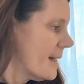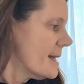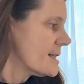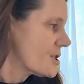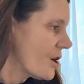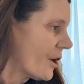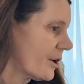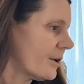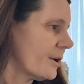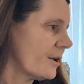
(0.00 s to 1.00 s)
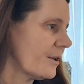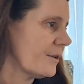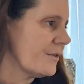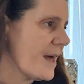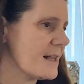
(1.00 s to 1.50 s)
so
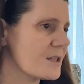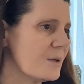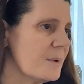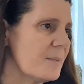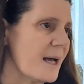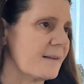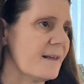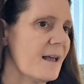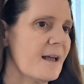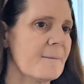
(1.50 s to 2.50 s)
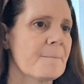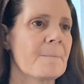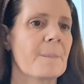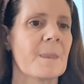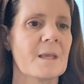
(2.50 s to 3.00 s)
that's going to be back there.
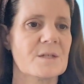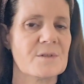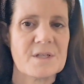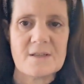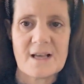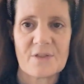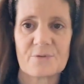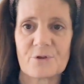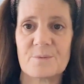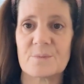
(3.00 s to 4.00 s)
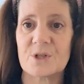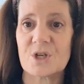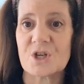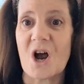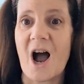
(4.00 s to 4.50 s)
So it's in the other room,
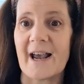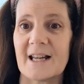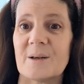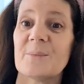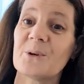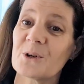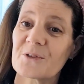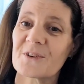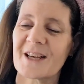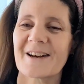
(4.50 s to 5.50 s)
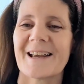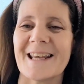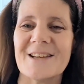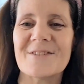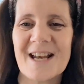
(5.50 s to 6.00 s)
shining beautifully, and I
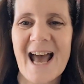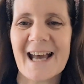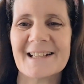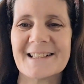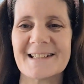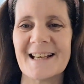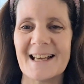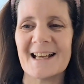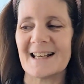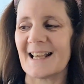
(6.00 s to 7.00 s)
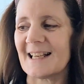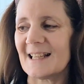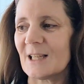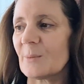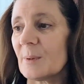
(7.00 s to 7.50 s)
even added like a
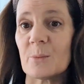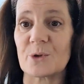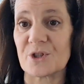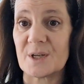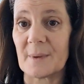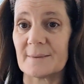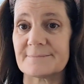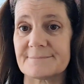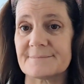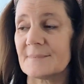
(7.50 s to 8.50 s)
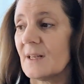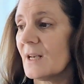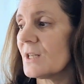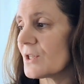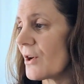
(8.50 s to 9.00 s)
little bit more shimmer.
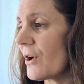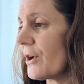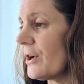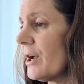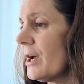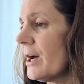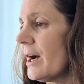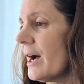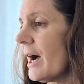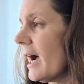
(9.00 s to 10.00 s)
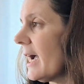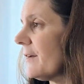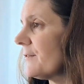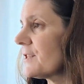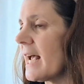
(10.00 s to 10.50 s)
So
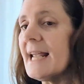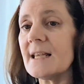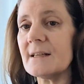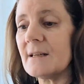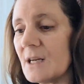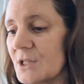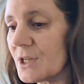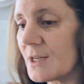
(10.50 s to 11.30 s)
I've taken, as you